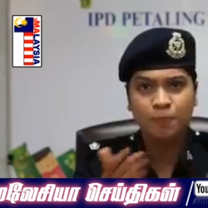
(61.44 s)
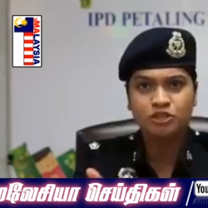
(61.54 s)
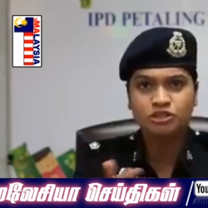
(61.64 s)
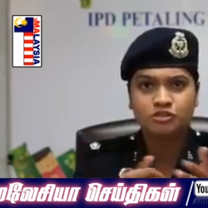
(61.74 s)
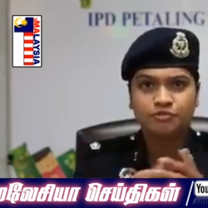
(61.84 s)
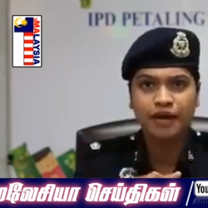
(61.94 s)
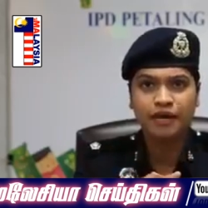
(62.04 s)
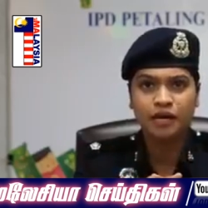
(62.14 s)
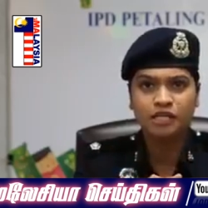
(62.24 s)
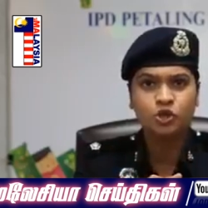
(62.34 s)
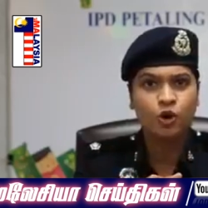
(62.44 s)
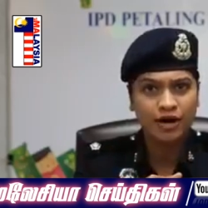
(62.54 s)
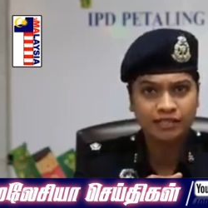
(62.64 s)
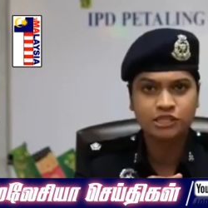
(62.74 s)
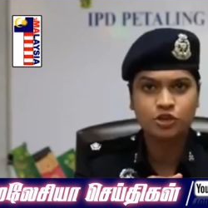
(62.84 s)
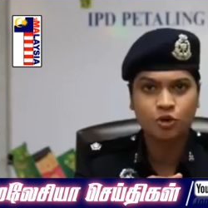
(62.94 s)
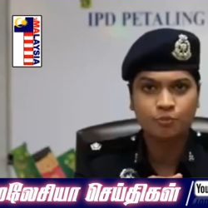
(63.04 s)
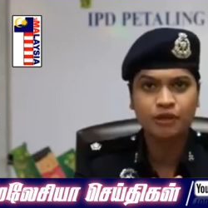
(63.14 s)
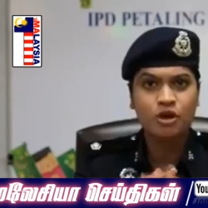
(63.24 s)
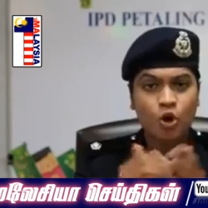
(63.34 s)
pictures of bank cards or IC
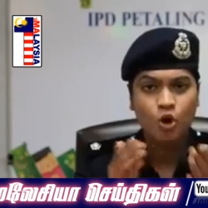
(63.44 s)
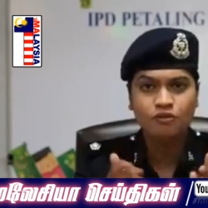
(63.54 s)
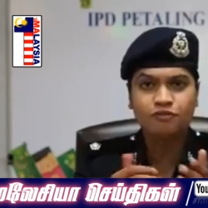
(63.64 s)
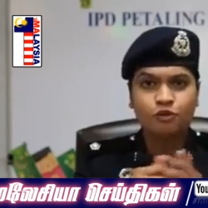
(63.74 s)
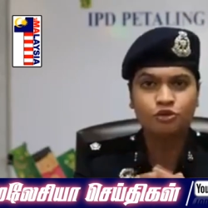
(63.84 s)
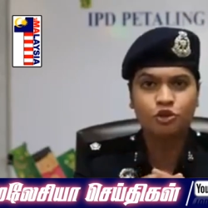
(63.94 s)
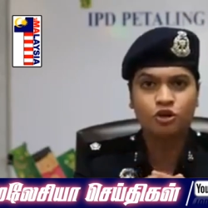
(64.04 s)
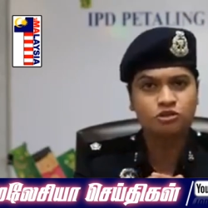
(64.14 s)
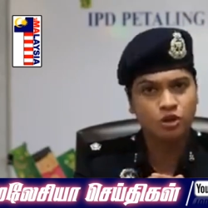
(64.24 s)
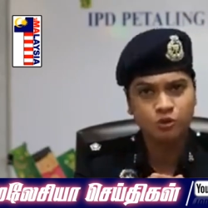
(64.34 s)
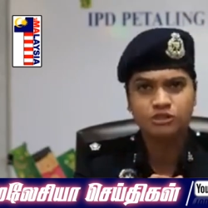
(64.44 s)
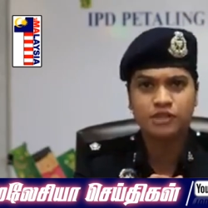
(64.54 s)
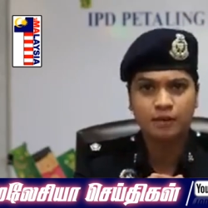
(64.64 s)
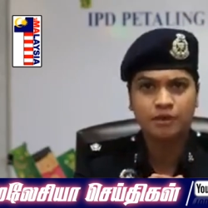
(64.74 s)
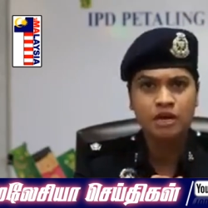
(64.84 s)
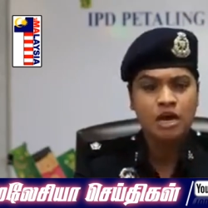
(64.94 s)
copy, over phone calls or WhatsApp.